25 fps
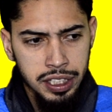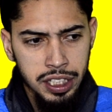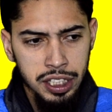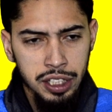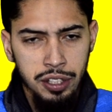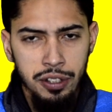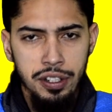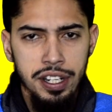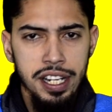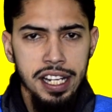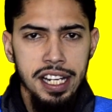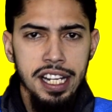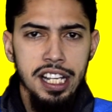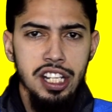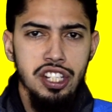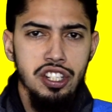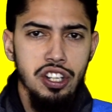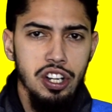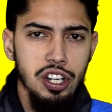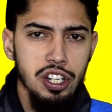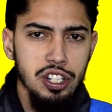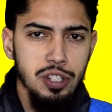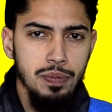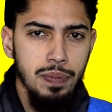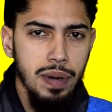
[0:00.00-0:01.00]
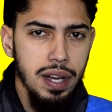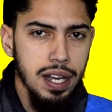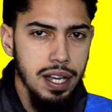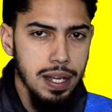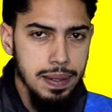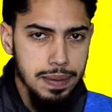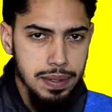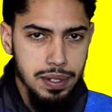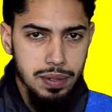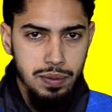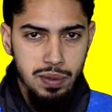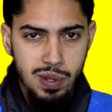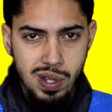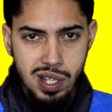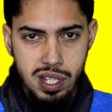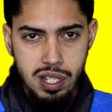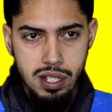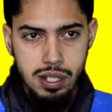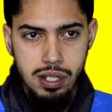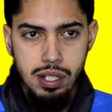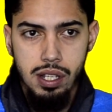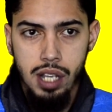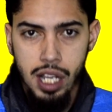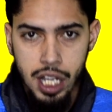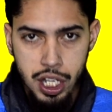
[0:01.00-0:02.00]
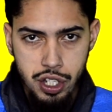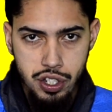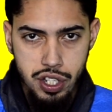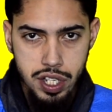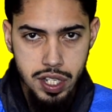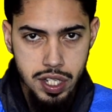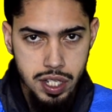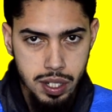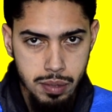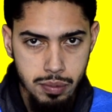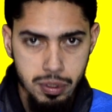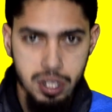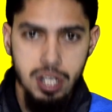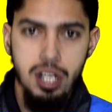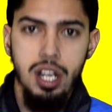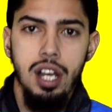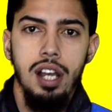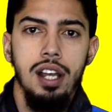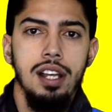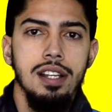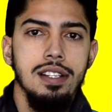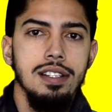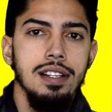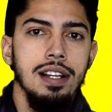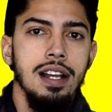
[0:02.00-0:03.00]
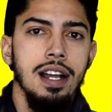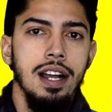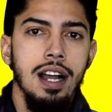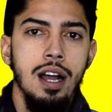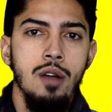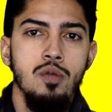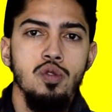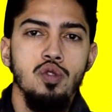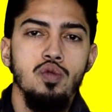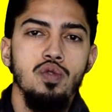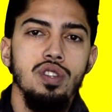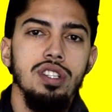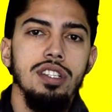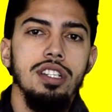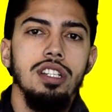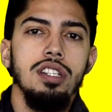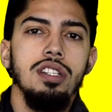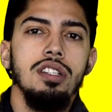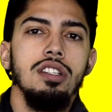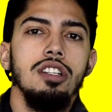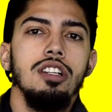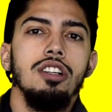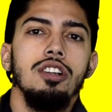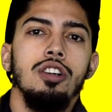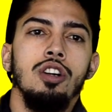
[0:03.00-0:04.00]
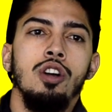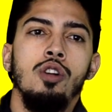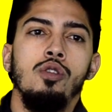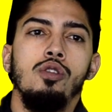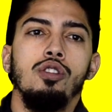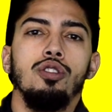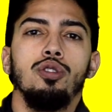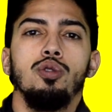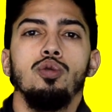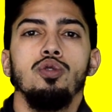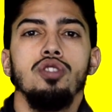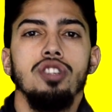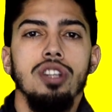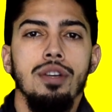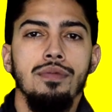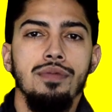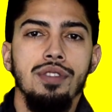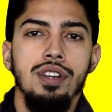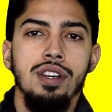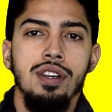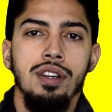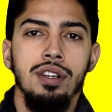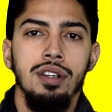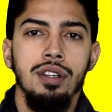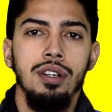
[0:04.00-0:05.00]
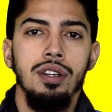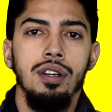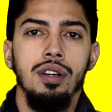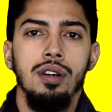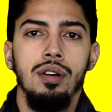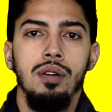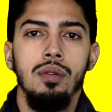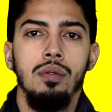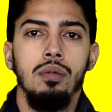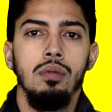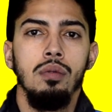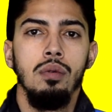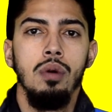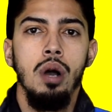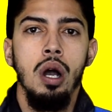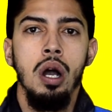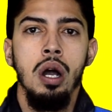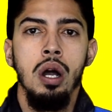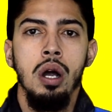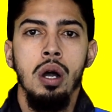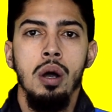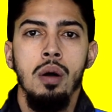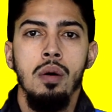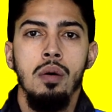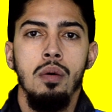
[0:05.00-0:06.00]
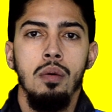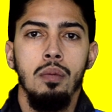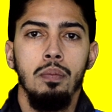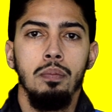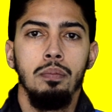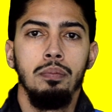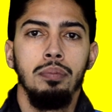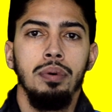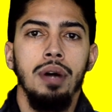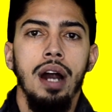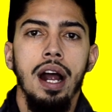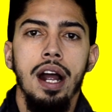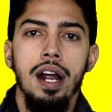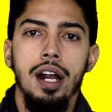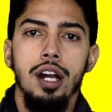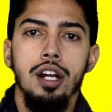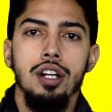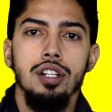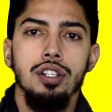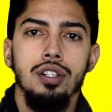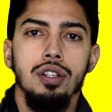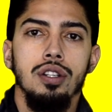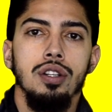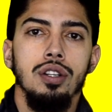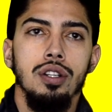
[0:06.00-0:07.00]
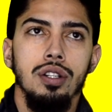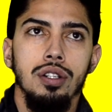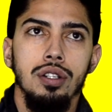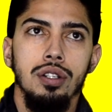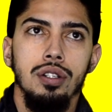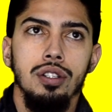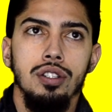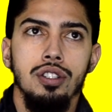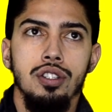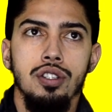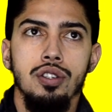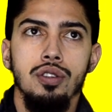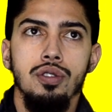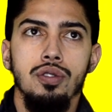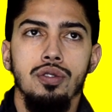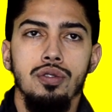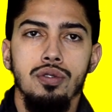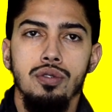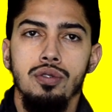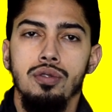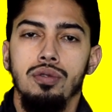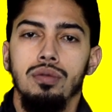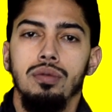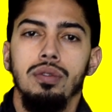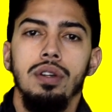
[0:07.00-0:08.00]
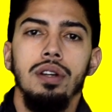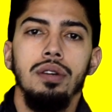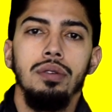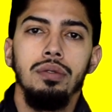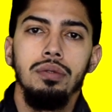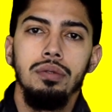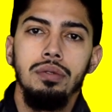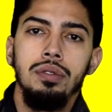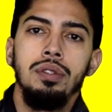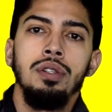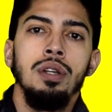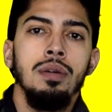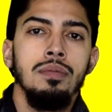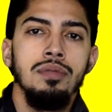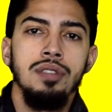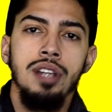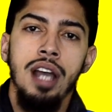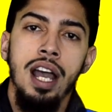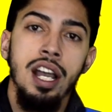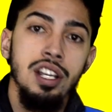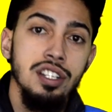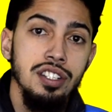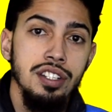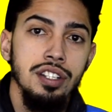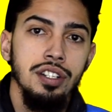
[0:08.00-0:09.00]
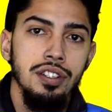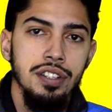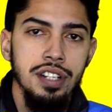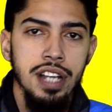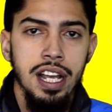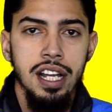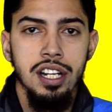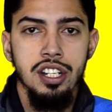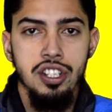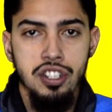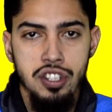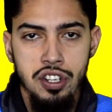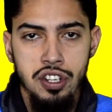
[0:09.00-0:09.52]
The lowering exhaust pipes was interesting because like I was really going through something prior to, you know what I'm saying, actually creating the